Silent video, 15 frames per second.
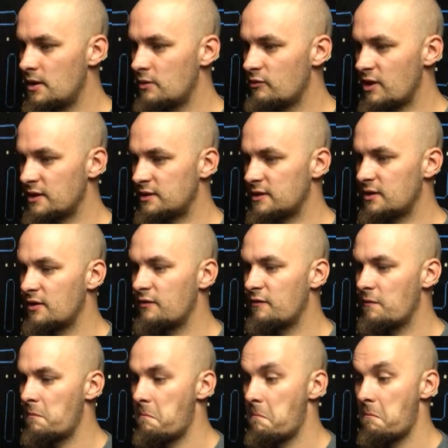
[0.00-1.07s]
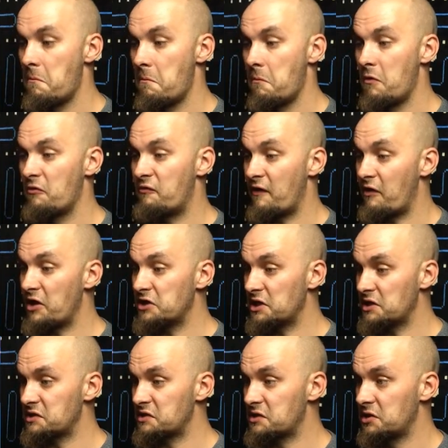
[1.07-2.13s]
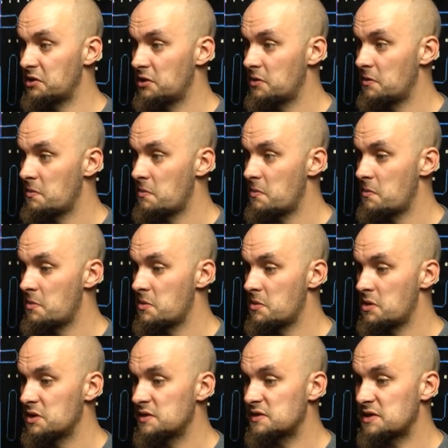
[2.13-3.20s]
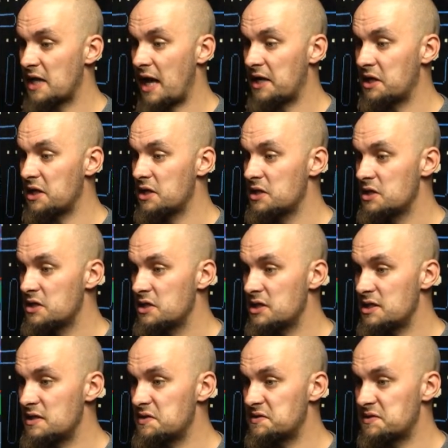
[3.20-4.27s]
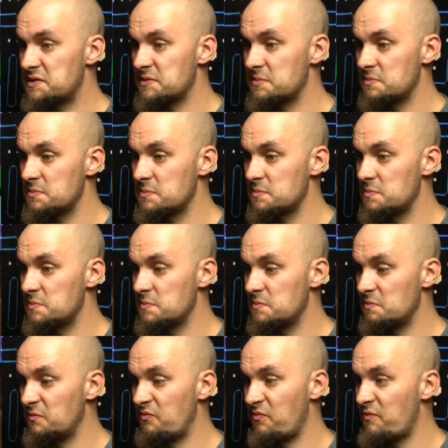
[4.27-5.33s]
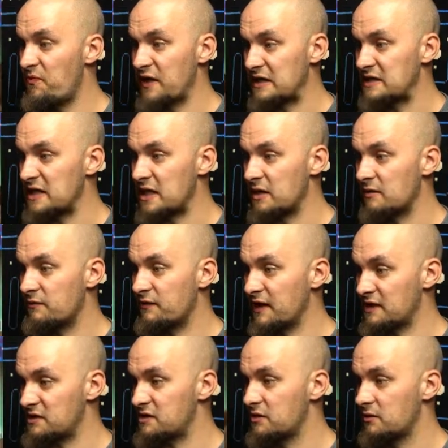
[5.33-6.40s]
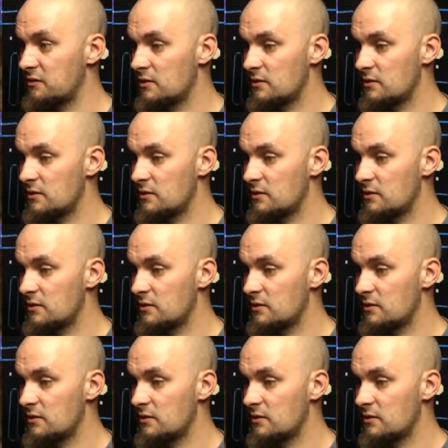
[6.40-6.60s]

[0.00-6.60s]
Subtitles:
Right. Ferrite dust. Scanner is fixed.